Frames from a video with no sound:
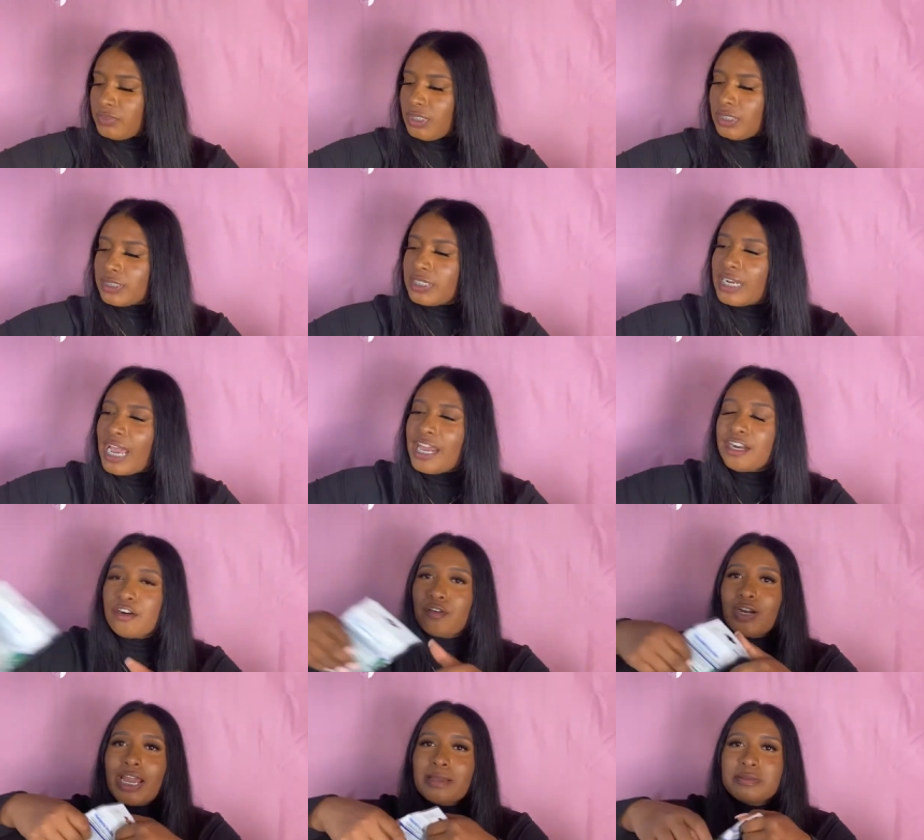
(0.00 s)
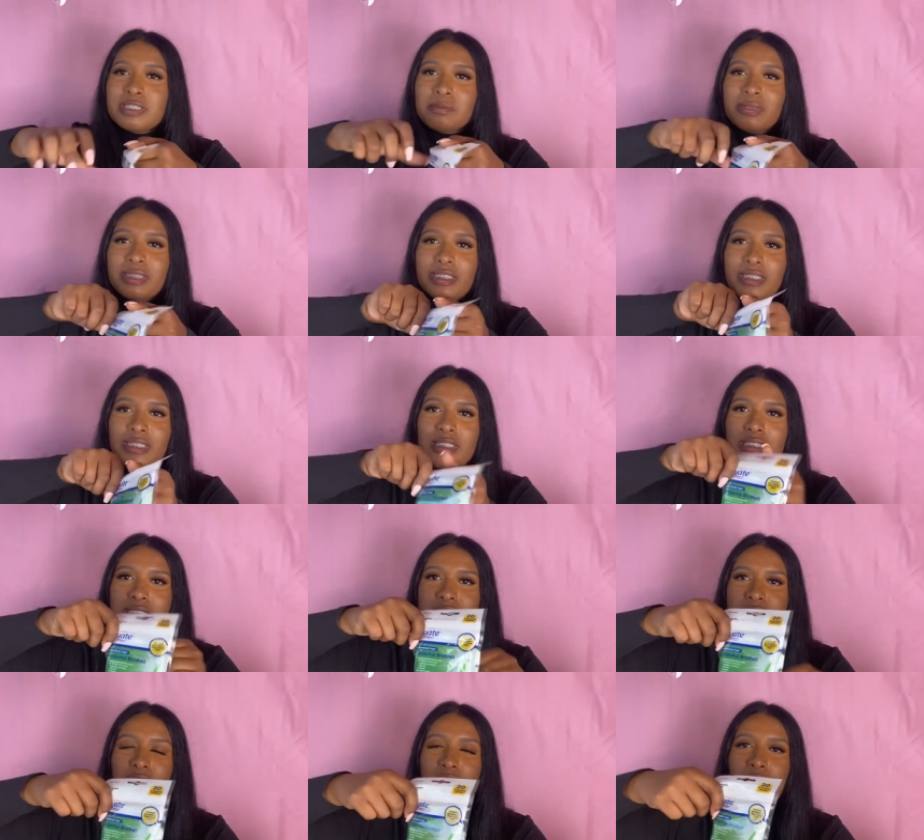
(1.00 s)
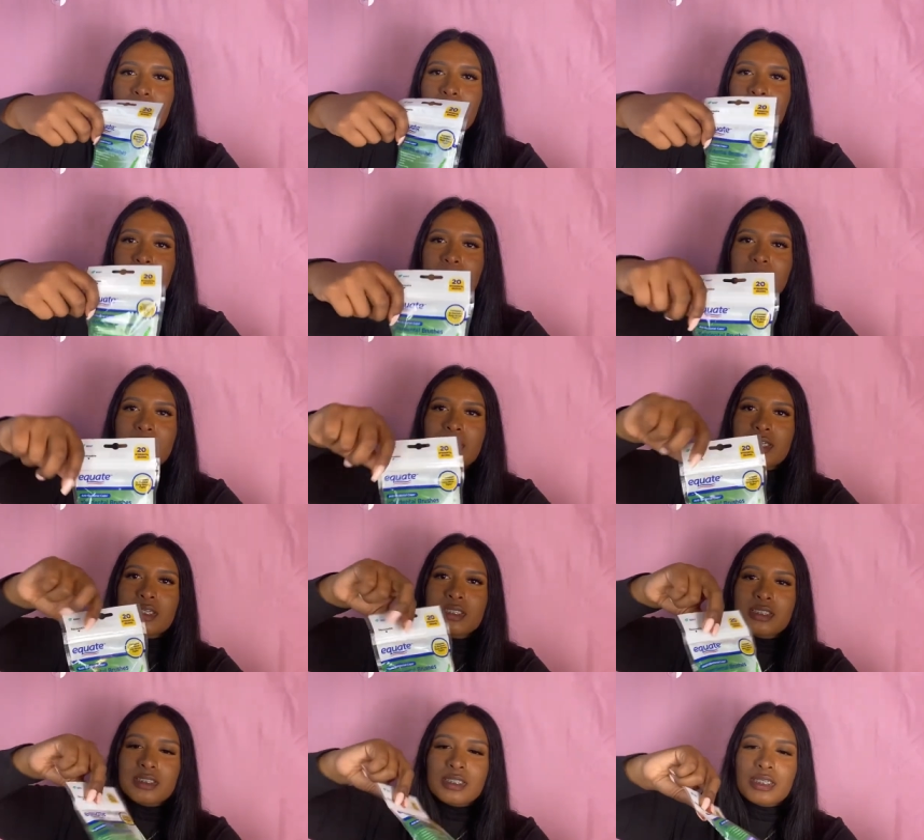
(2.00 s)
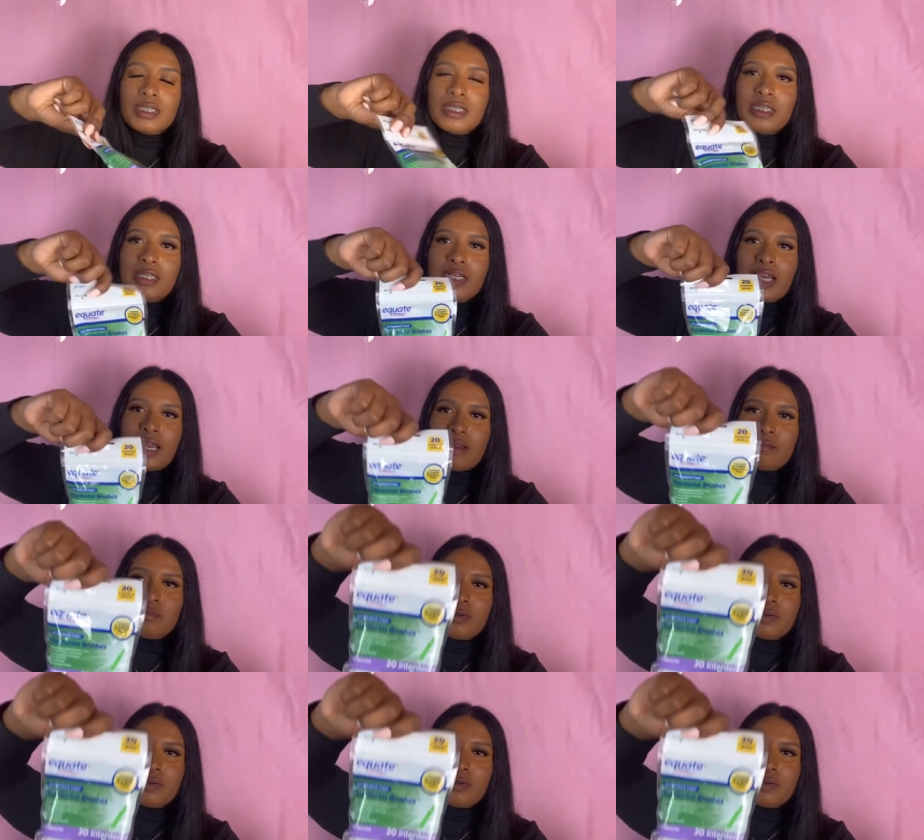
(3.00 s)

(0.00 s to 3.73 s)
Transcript: Then I had to grab some of these um, because, again, I have